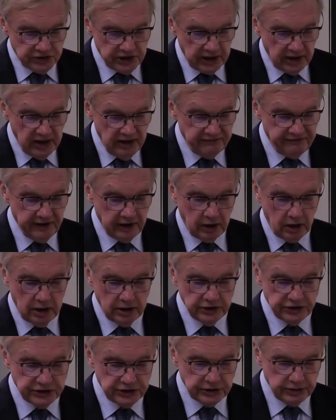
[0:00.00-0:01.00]

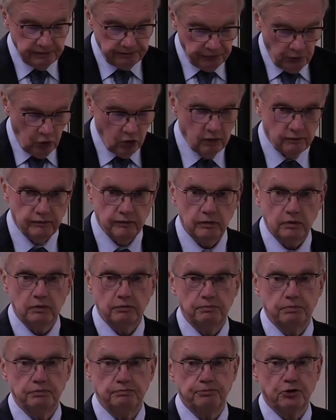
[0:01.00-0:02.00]
significance of
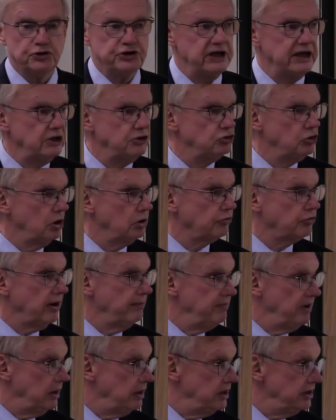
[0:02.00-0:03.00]
procedural
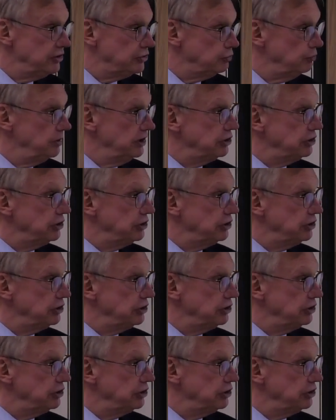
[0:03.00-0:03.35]
remedies